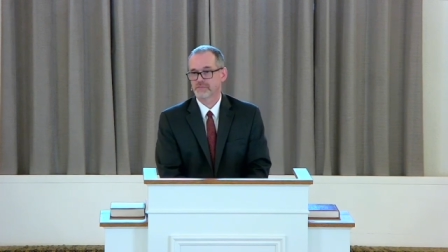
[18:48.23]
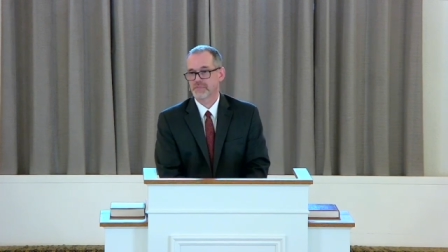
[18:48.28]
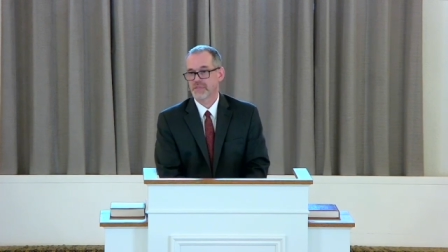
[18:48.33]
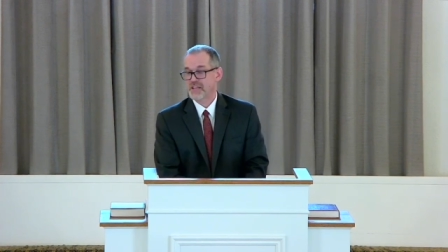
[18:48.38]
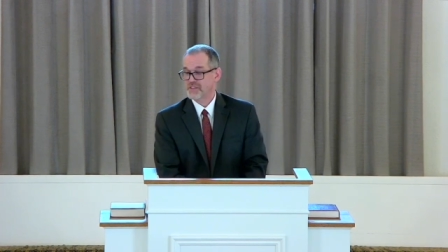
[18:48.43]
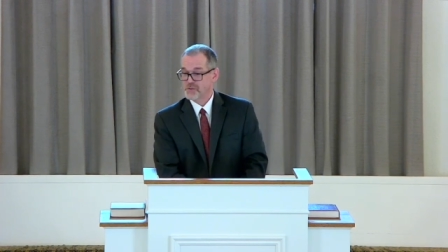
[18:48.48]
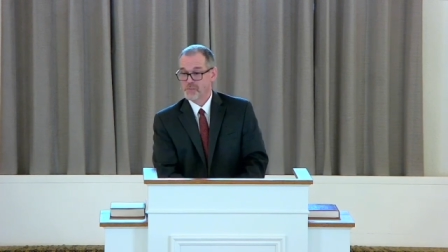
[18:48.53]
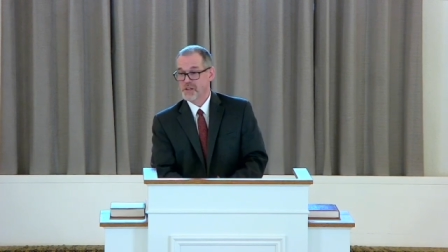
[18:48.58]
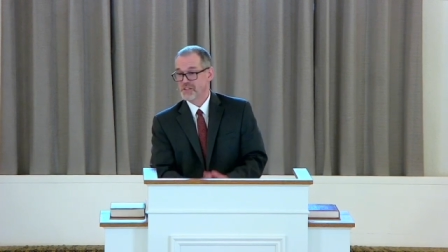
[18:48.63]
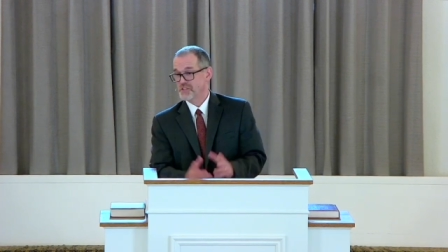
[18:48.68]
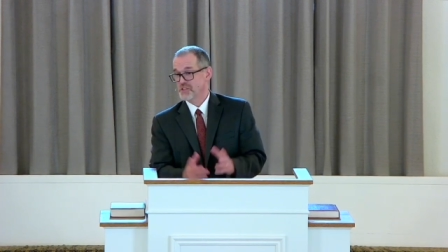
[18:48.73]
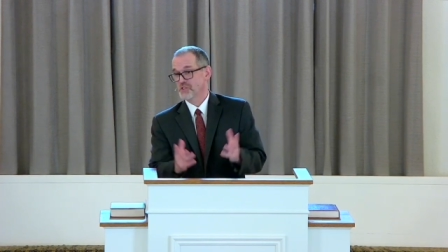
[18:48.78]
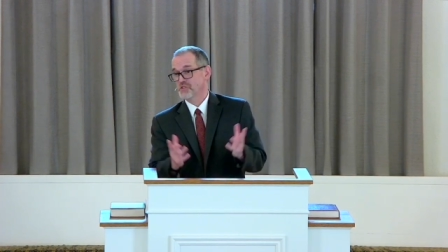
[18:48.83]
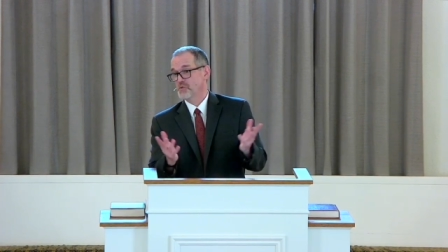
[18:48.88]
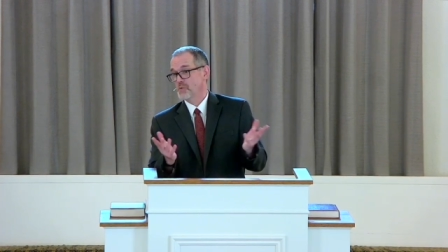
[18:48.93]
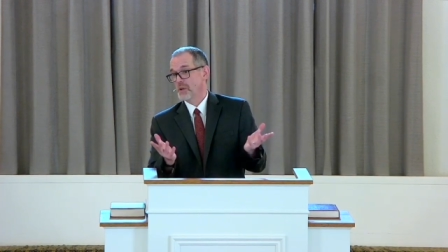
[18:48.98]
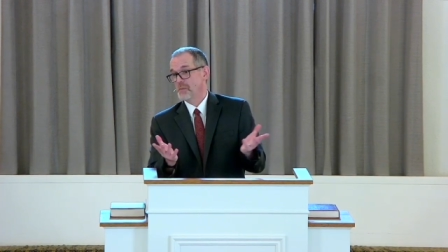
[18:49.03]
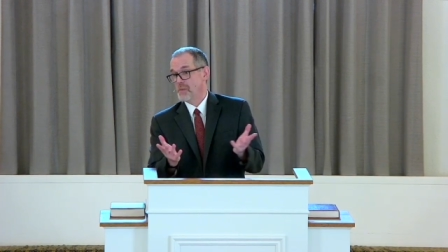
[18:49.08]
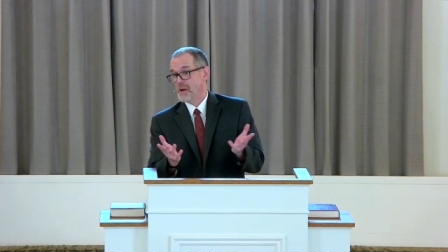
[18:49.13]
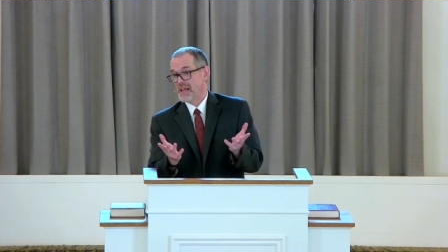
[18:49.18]
As much as
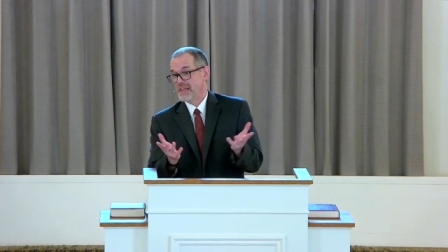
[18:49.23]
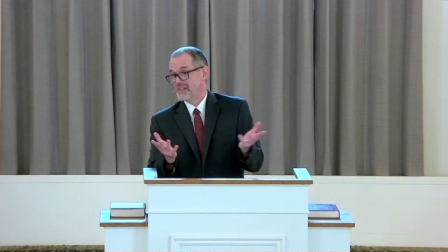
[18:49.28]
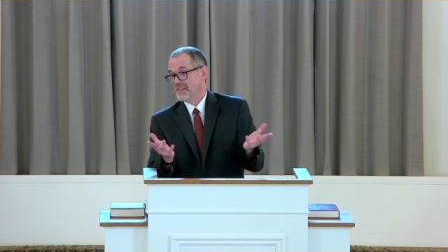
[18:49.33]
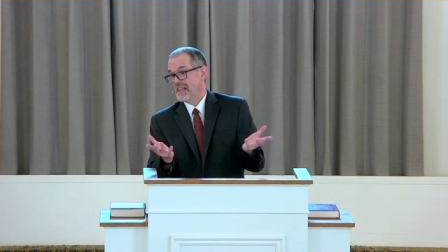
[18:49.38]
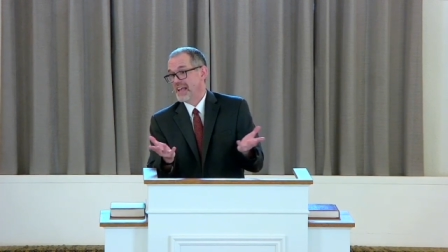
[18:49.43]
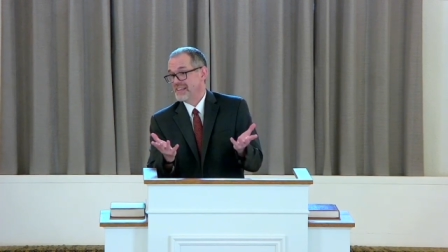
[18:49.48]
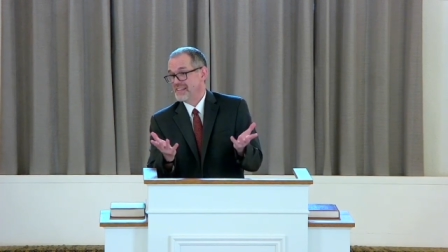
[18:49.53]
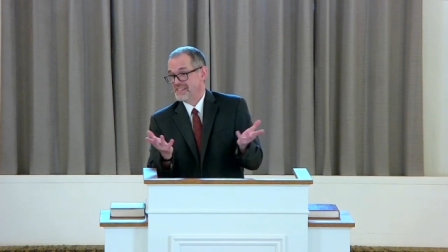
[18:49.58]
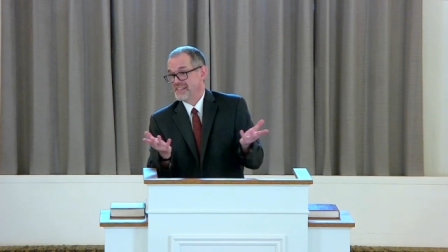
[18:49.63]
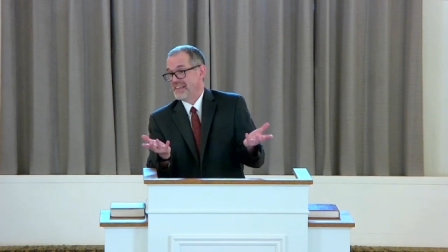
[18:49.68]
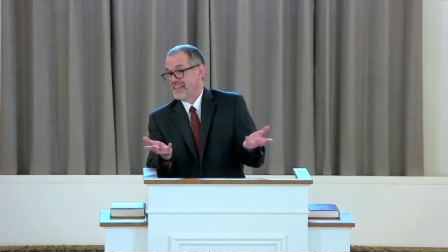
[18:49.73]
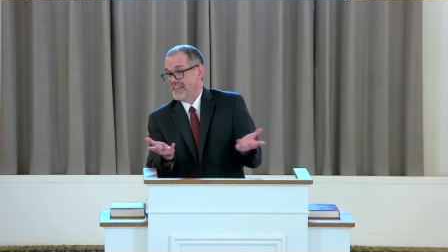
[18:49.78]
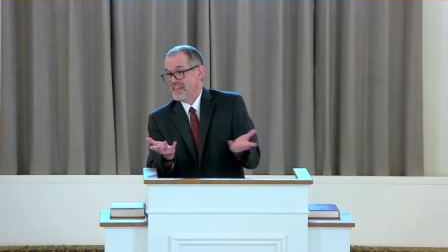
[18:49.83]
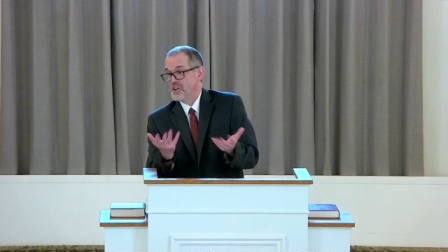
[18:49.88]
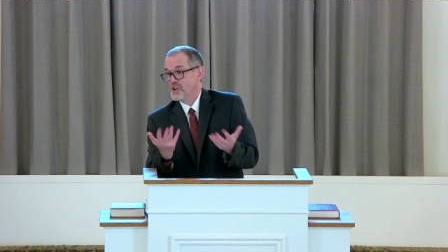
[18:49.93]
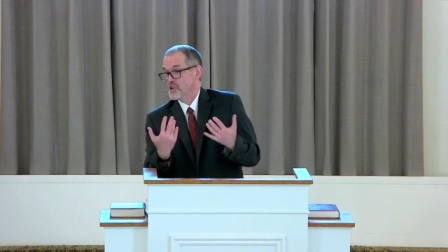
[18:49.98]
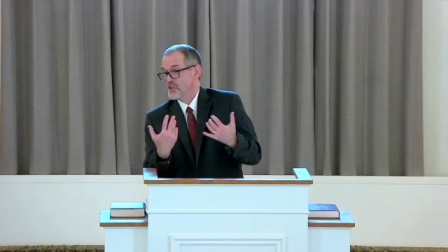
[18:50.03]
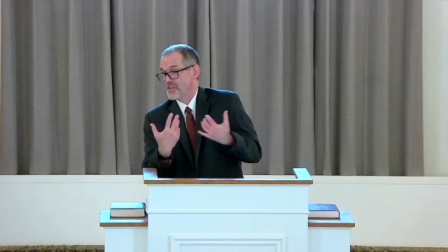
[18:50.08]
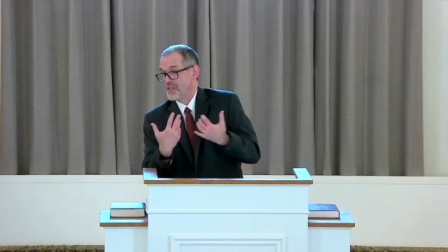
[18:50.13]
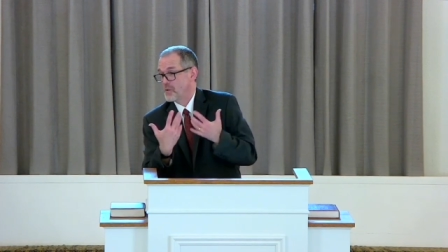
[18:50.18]
we might like to
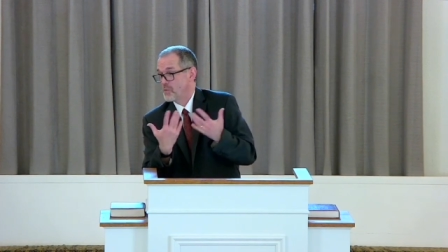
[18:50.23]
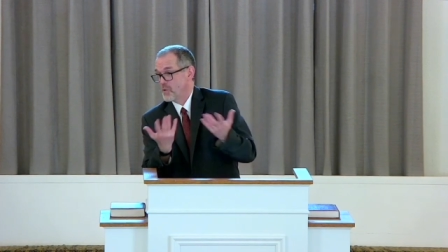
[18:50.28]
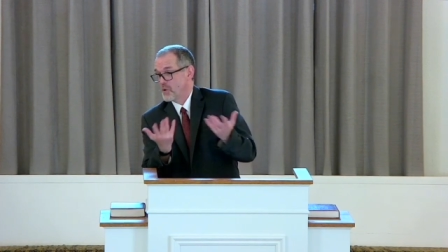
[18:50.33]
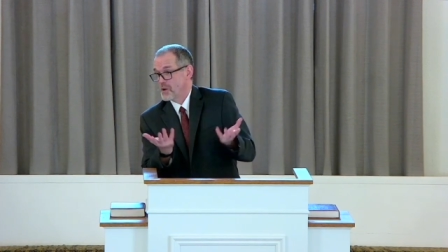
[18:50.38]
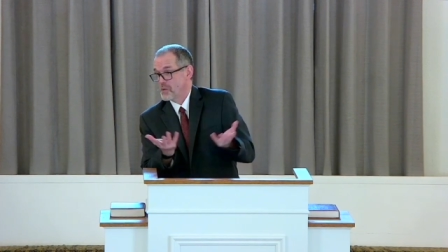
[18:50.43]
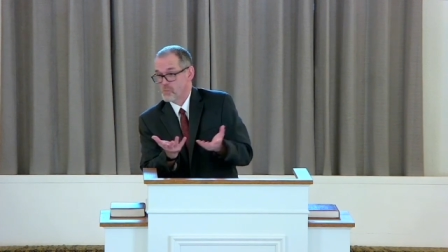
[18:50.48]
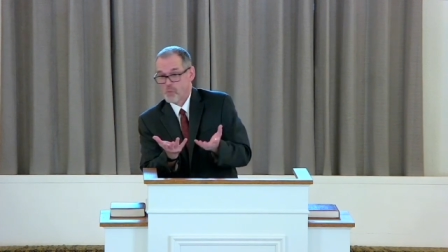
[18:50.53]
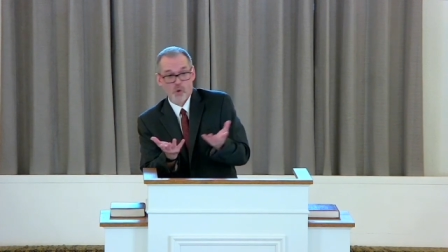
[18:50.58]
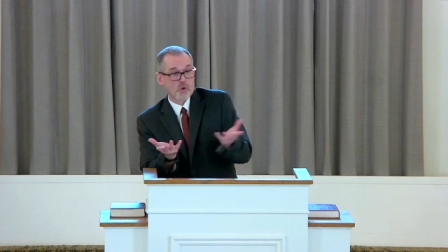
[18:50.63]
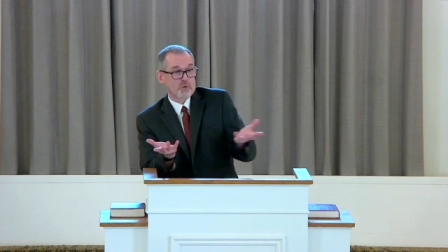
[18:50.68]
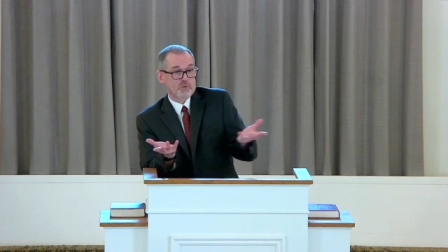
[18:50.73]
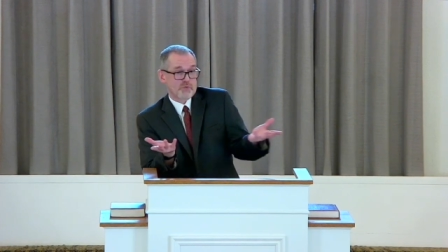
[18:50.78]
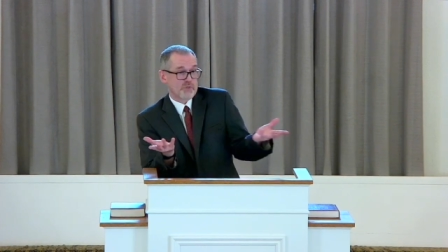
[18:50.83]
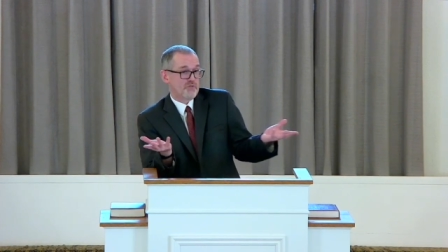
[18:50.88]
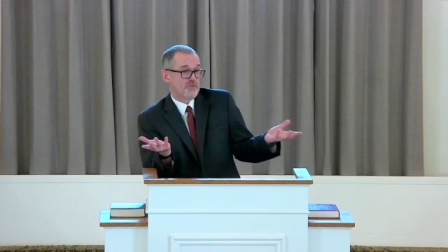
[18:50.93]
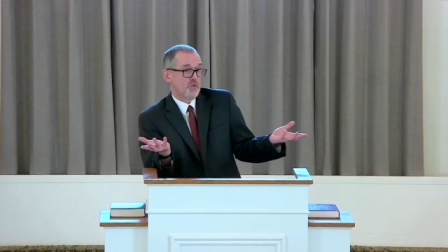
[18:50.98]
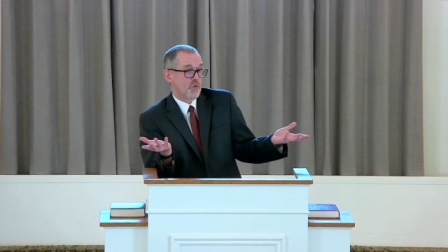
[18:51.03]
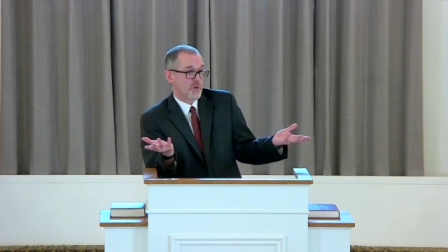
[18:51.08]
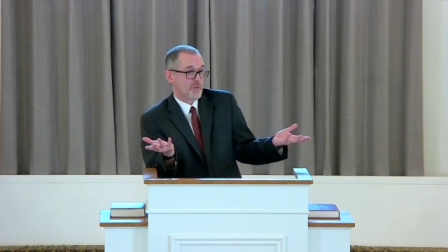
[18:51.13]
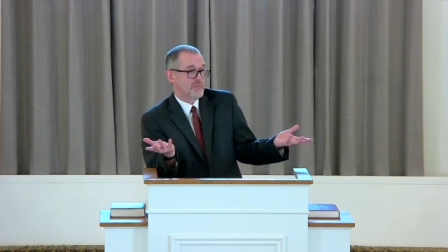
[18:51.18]
hear that we're more
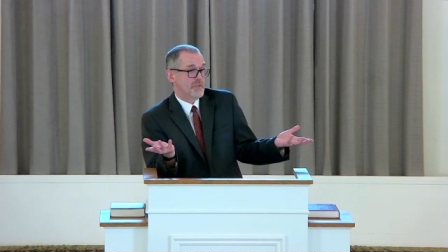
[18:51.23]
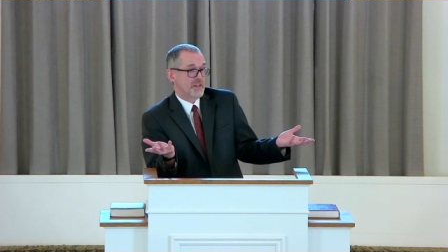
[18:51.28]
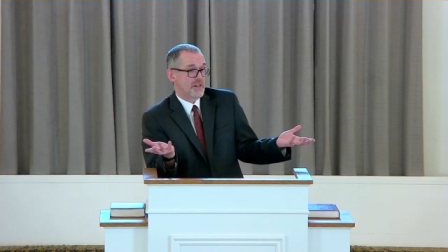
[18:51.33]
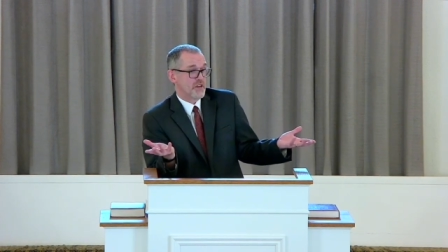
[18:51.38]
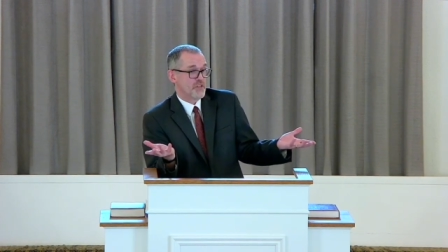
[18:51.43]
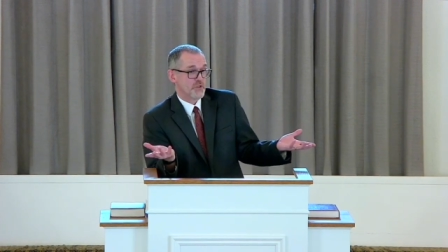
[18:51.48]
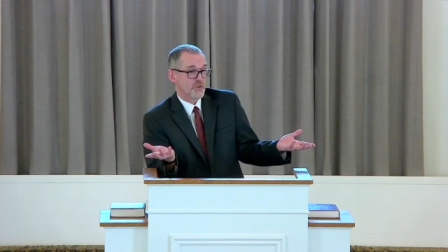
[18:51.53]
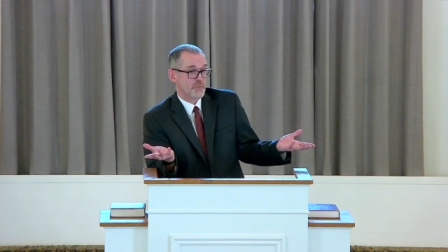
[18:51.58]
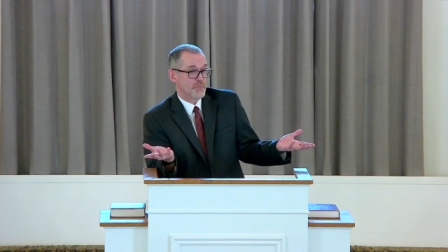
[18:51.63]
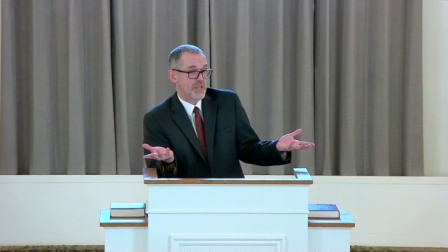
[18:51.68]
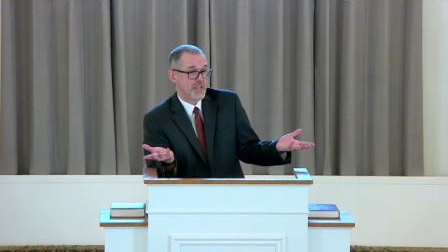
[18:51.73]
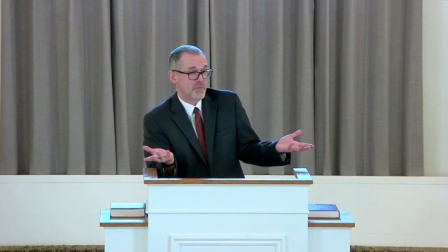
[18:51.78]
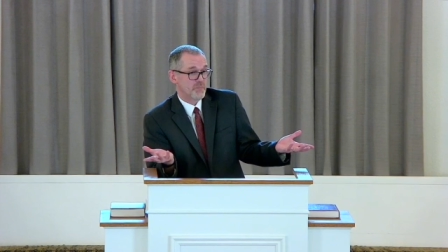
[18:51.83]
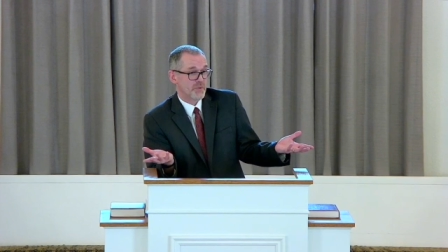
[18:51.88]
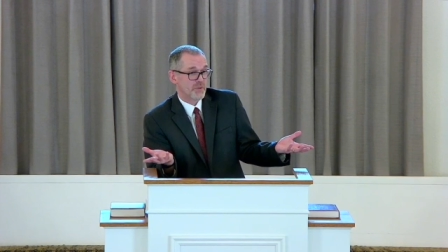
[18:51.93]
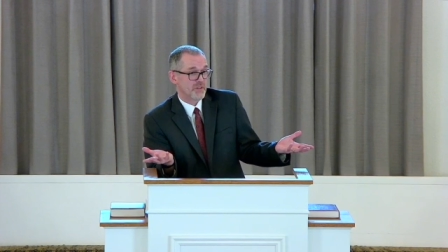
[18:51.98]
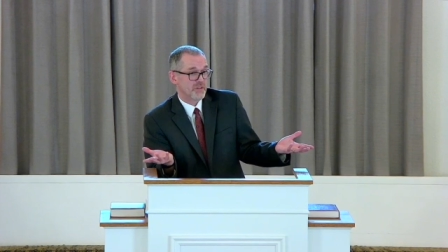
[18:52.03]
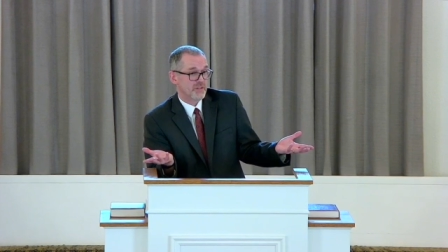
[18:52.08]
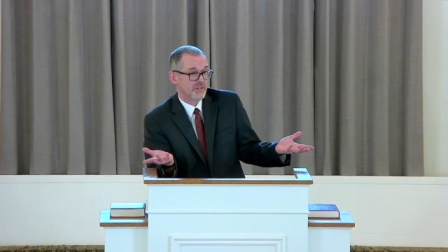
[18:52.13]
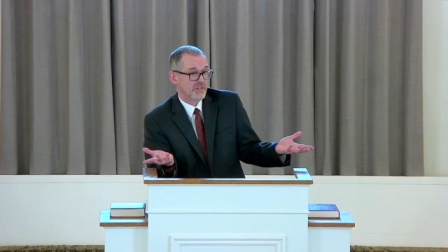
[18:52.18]
reformed than other
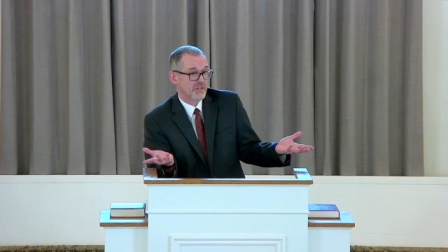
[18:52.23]
people,